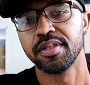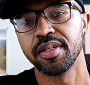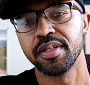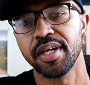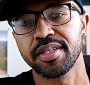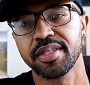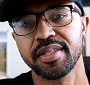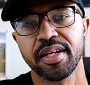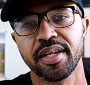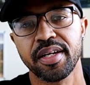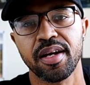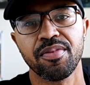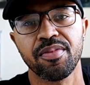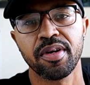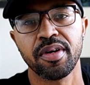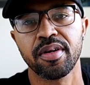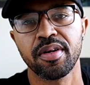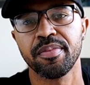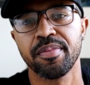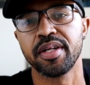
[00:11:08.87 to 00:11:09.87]
The next thing I
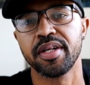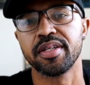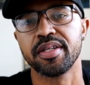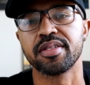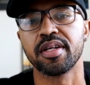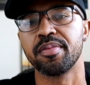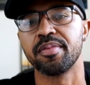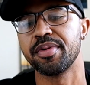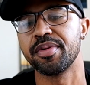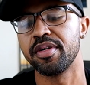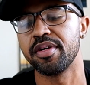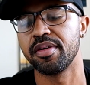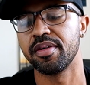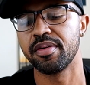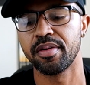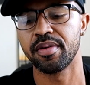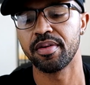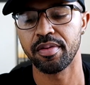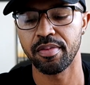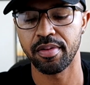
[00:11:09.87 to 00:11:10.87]
recommend is going to
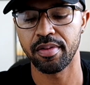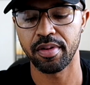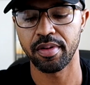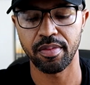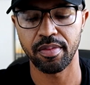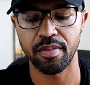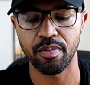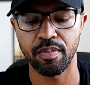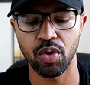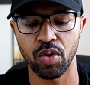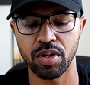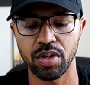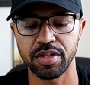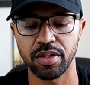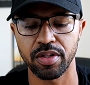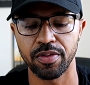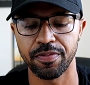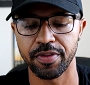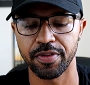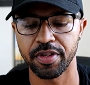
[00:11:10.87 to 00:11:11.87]
be more
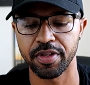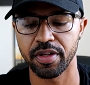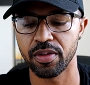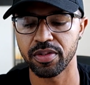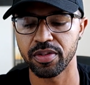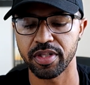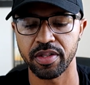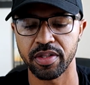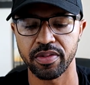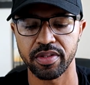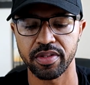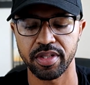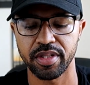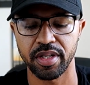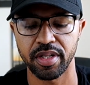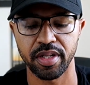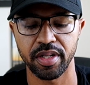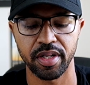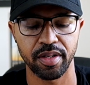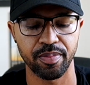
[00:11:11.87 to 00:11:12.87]
so for those
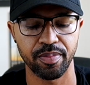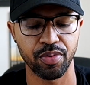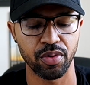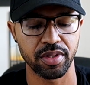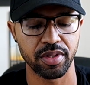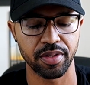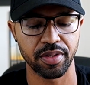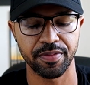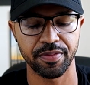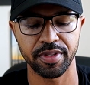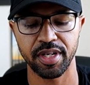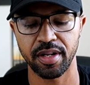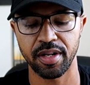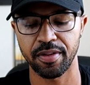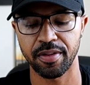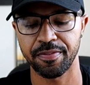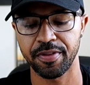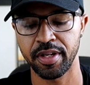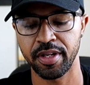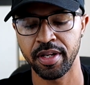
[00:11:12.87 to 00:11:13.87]
interested in portrait
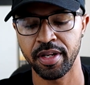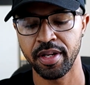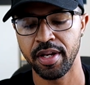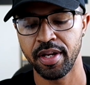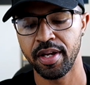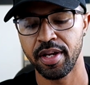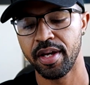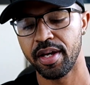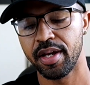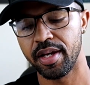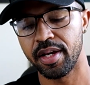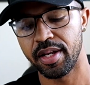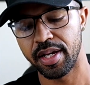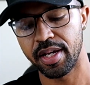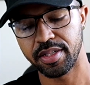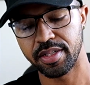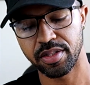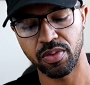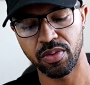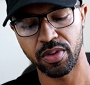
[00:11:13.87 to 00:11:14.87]
photography, and
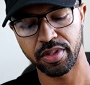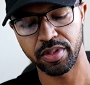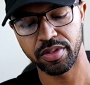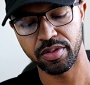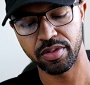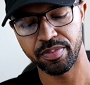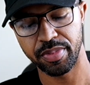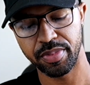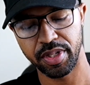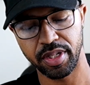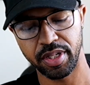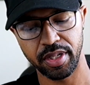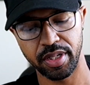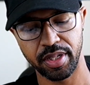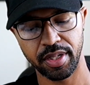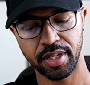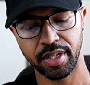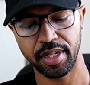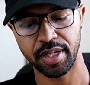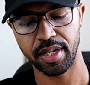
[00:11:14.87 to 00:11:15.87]
that's going to
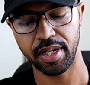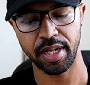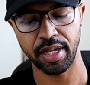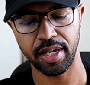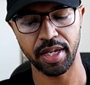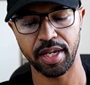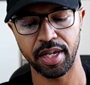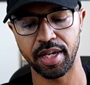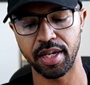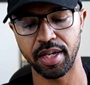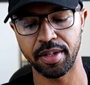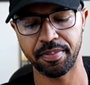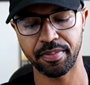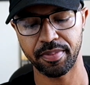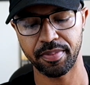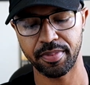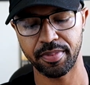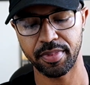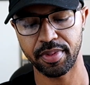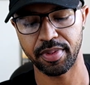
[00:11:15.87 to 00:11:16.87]
be a
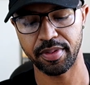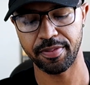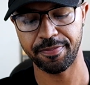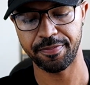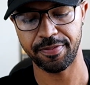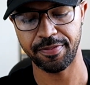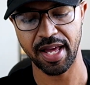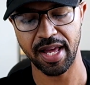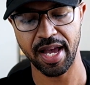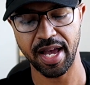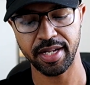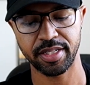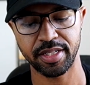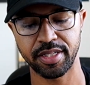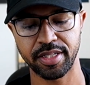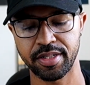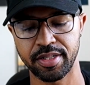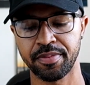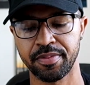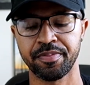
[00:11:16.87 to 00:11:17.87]

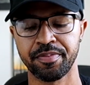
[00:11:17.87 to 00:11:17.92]
flash.